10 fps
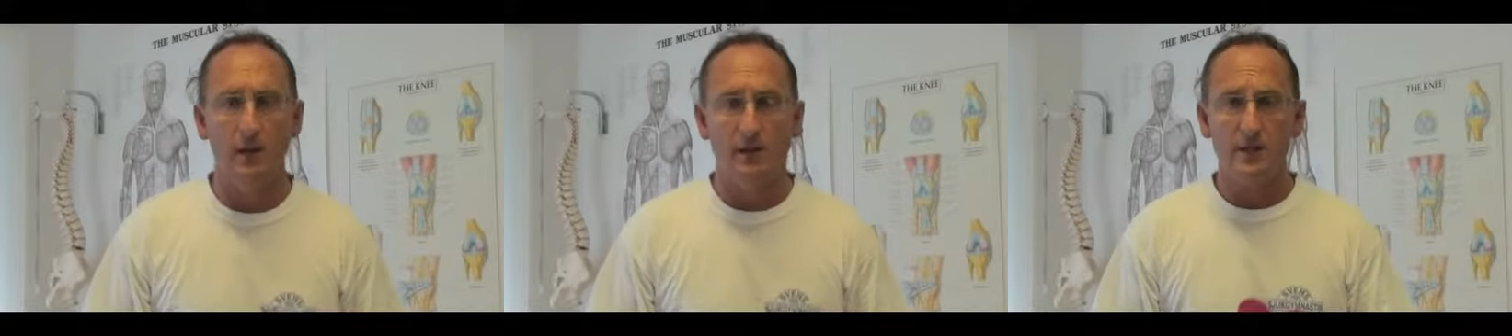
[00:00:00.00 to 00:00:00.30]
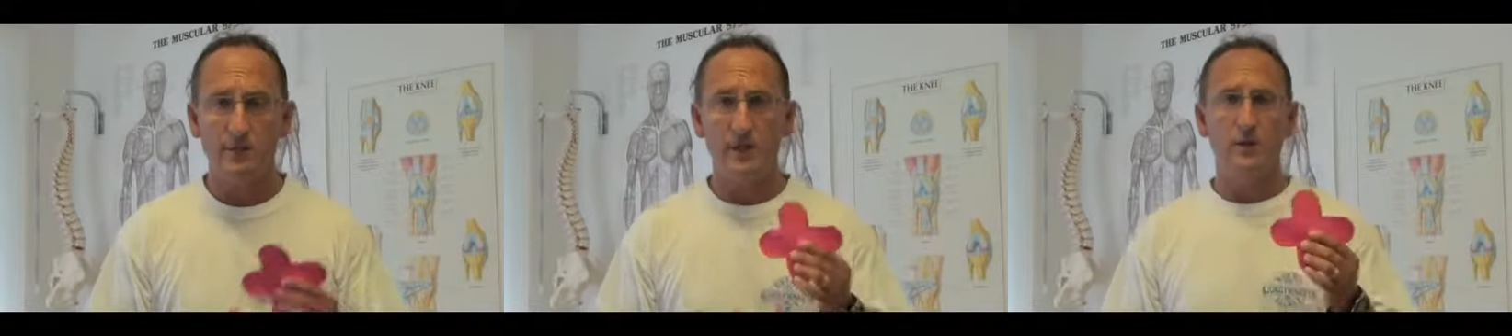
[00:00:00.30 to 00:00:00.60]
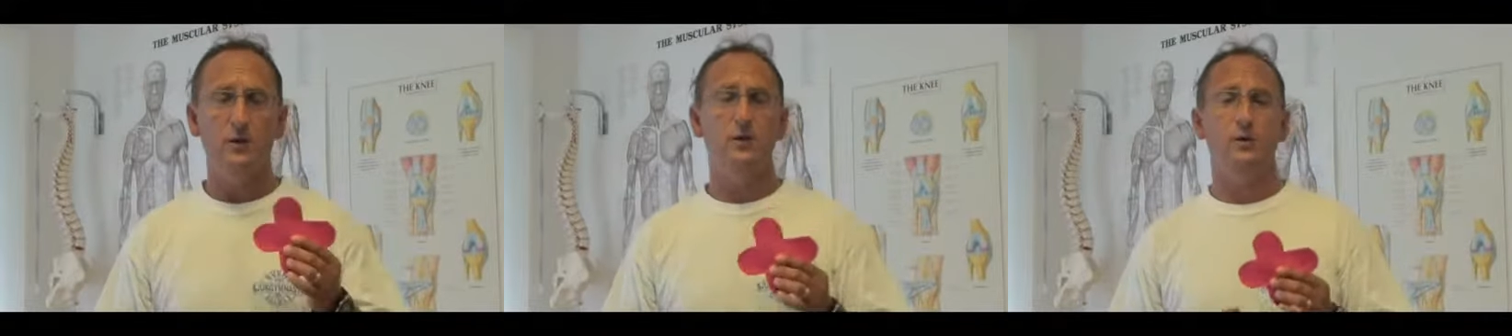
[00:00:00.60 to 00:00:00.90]
That's very
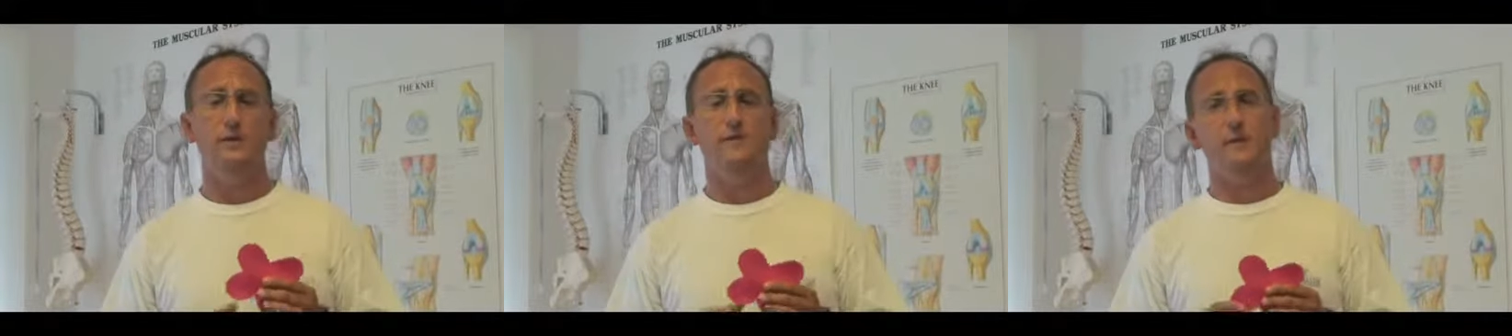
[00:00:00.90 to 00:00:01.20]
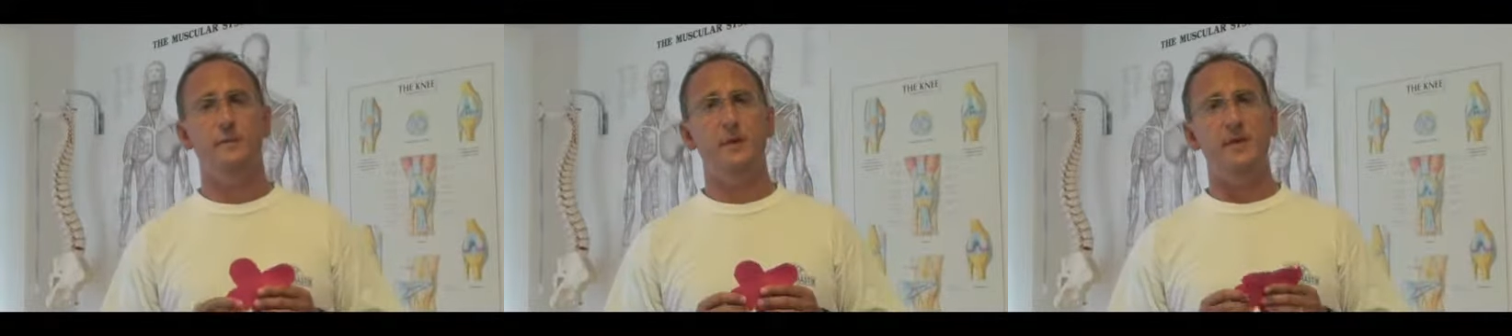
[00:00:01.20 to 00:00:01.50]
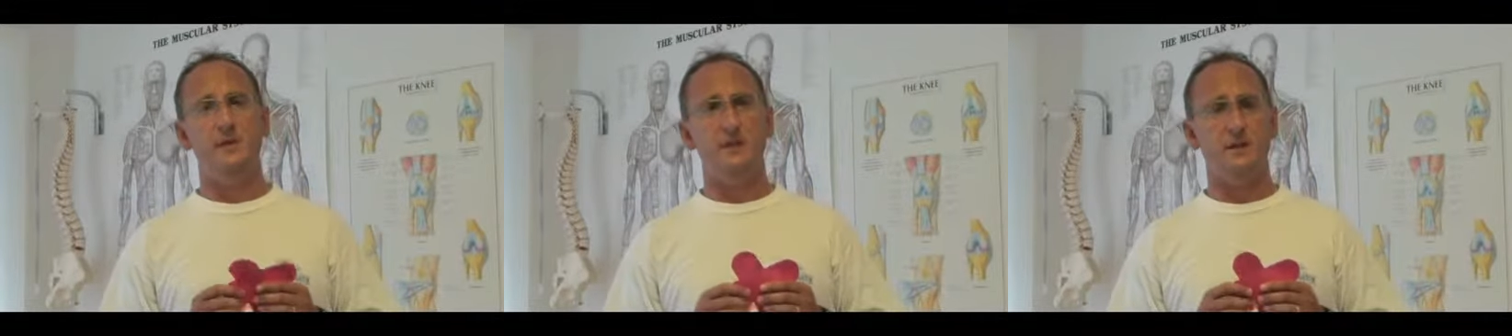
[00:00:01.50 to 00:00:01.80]
good if a
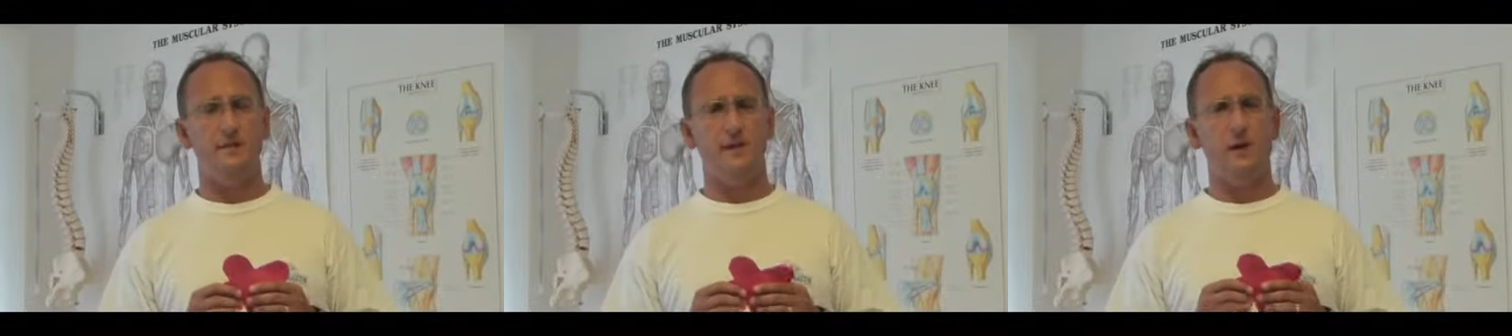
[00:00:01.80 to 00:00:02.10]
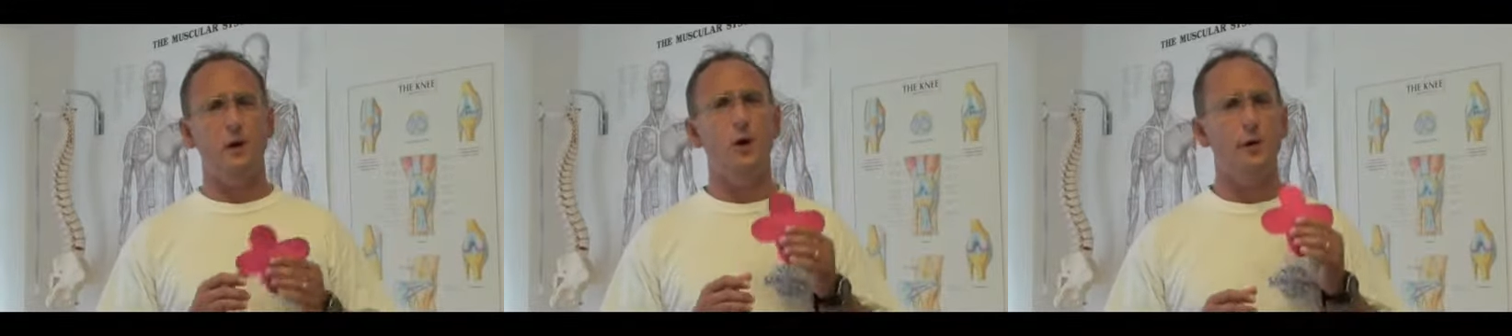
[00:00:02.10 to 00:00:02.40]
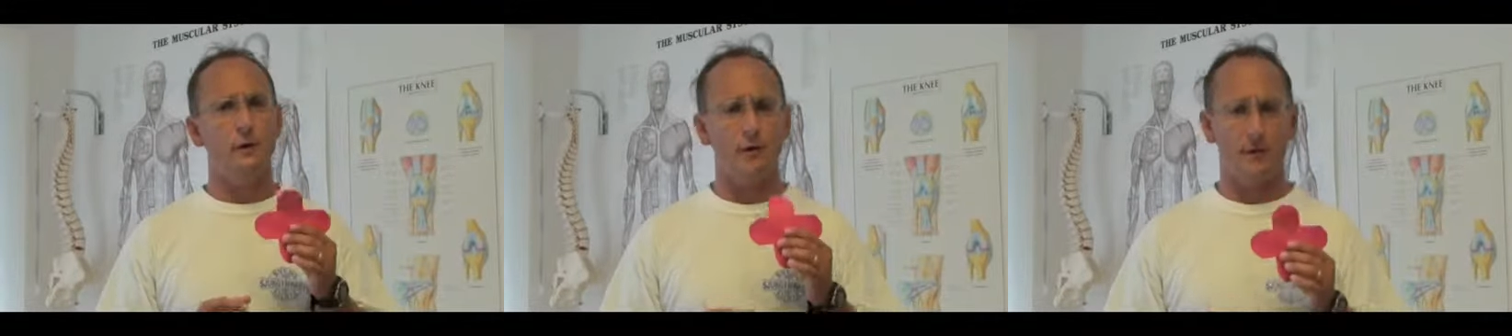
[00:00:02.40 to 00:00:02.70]
patient have a lot
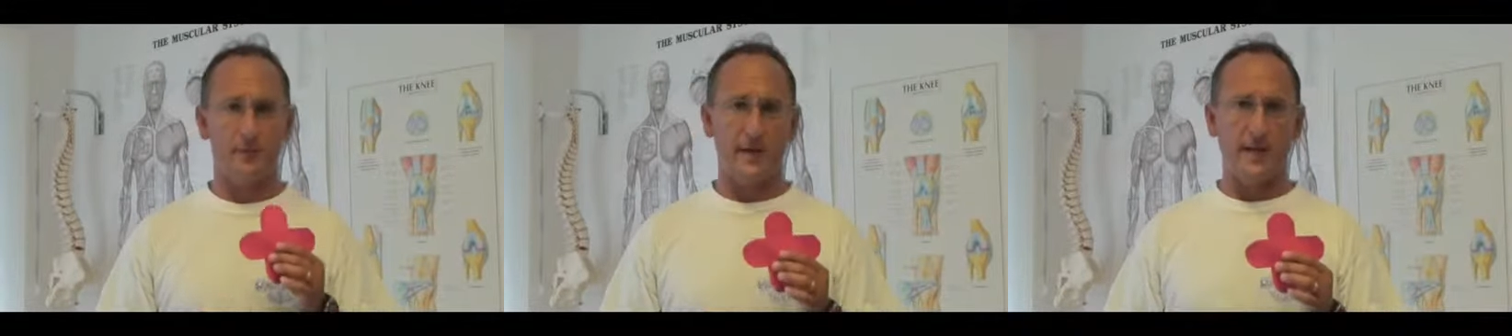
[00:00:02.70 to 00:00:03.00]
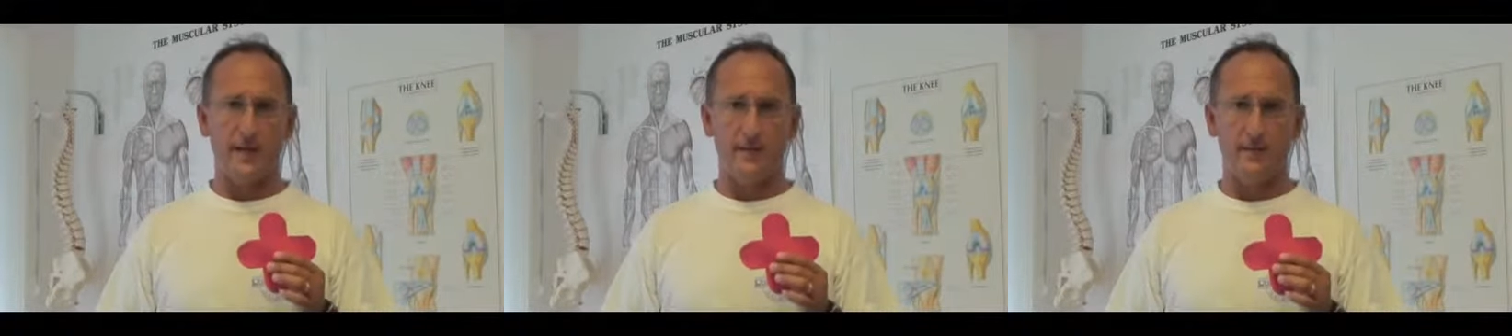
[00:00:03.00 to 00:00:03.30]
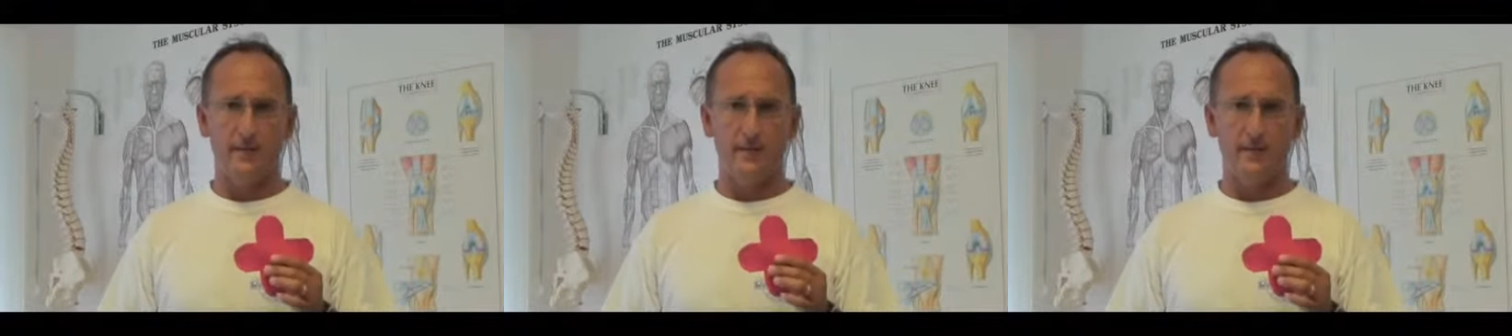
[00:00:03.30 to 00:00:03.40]
of pain.